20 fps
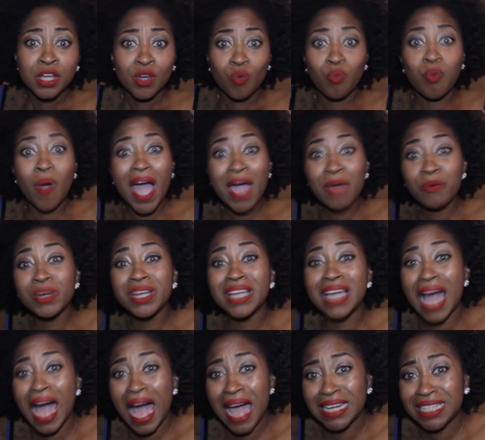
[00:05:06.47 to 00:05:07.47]
Why would
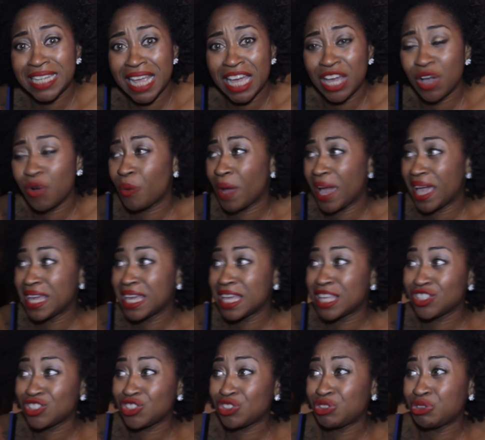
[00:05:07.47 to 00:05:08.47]
God take away
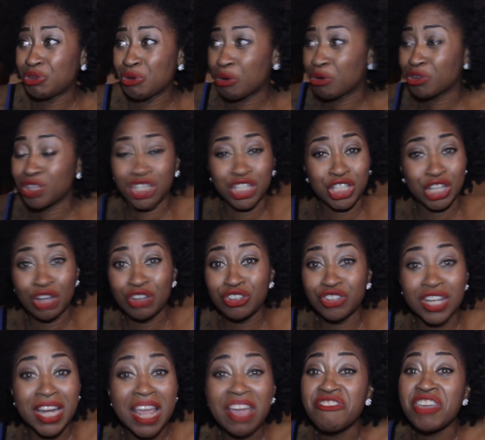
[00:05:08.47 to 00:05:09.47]
his two
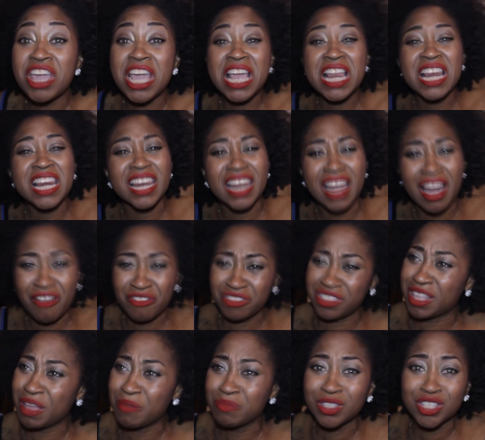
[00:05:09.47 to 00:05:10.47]
children if he loves
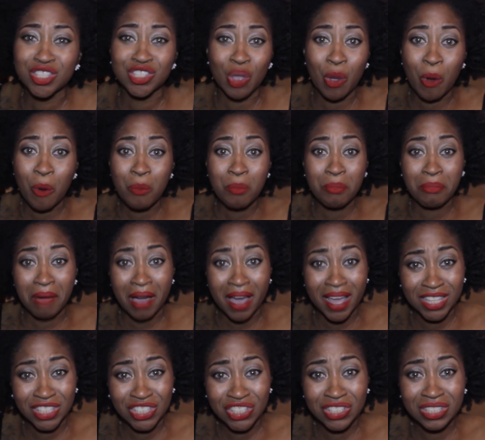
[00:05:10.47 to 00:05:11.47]
them so
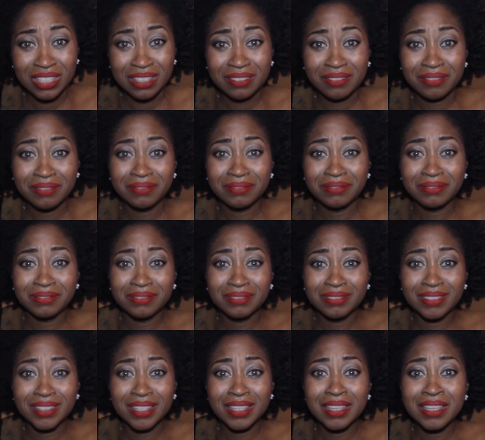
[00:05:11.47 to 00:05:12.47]
much?
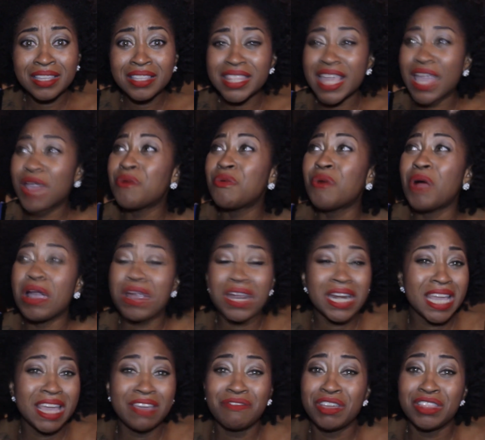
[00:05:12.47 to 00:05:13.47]
They
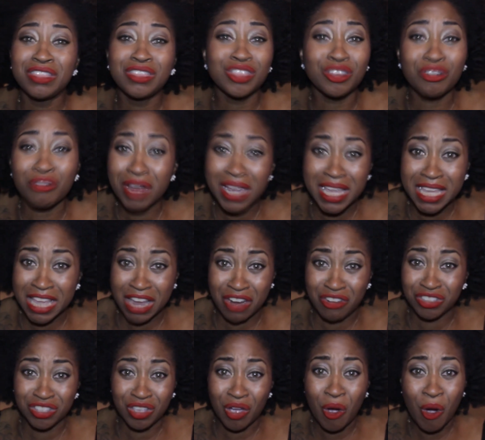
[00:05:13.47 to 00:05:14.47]
weren't even 3
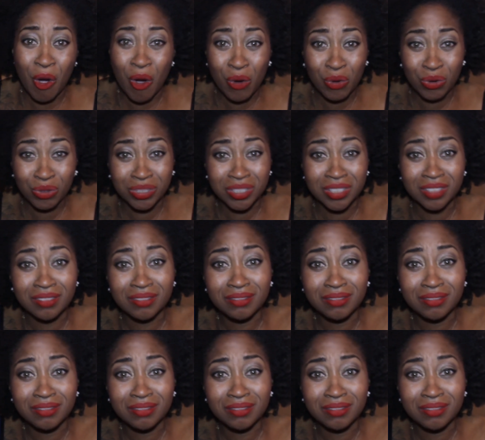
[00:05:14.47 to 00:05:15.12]
years old.